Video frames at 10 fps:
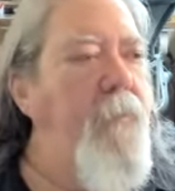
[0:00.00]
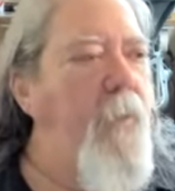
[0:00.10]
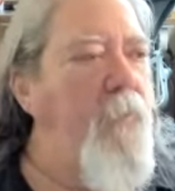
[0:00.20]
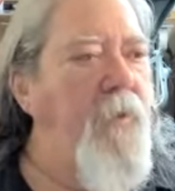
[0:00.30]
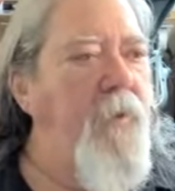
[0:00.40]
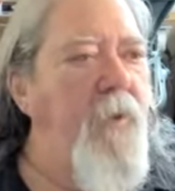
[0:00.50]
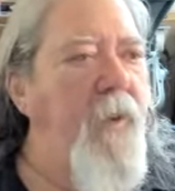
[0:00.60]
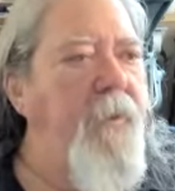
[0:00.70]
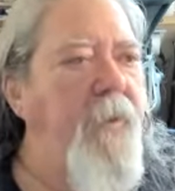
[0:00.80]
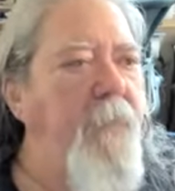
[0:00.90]
I really
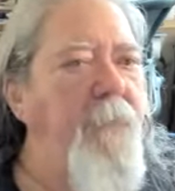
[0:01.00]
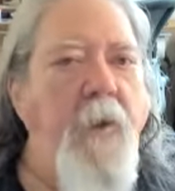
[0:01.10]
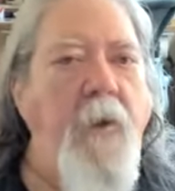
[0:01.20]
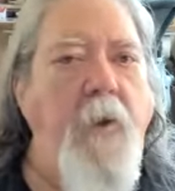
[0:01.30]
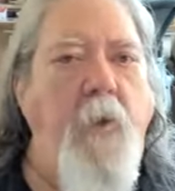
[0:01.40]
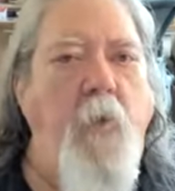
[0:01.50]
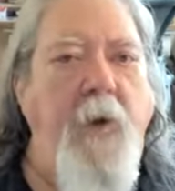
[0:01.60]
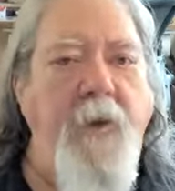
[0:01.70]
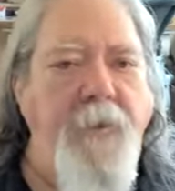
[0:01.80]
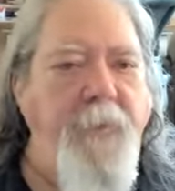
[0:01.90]
like that.
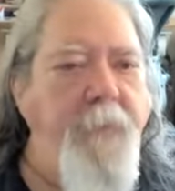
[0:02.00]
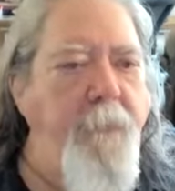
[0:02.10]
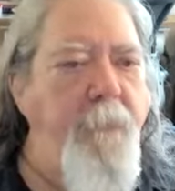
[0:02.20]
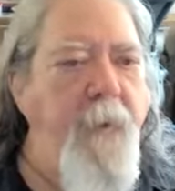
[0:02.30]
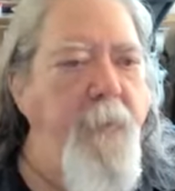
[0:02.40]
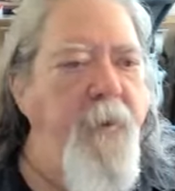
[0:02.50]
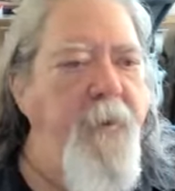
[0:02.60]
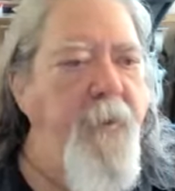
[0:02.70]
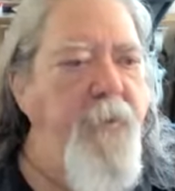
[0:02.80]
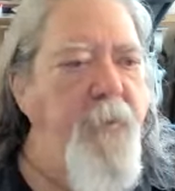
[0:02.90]
What else?
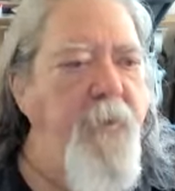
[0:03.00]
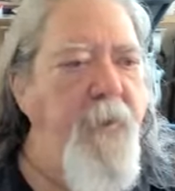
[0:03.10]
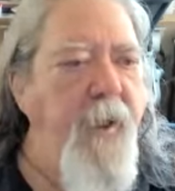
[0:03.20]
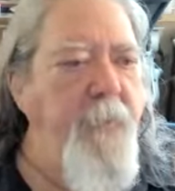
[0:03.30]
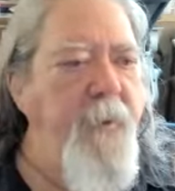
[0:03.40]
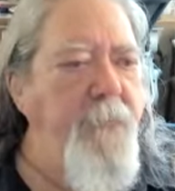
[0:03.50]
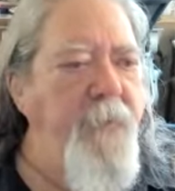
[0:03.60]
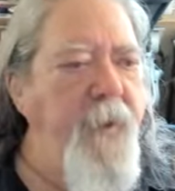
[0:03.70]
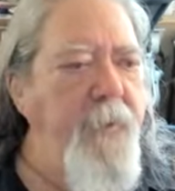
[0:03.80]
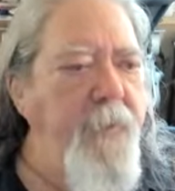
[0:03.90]
Anybody else with a comment?
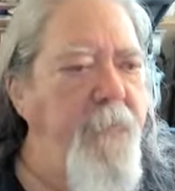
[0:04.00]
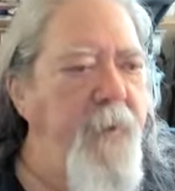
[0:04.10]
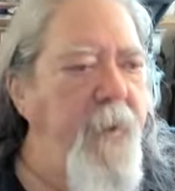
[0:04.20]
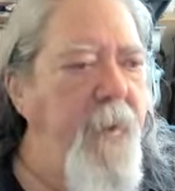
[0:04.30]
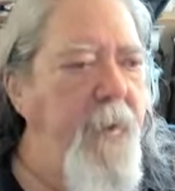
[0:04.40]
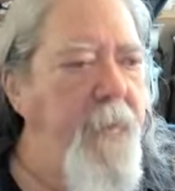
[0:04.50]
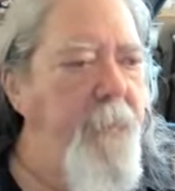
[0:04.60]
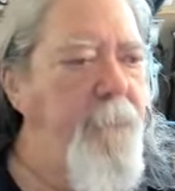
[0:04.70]
Thank you for that, Hannah.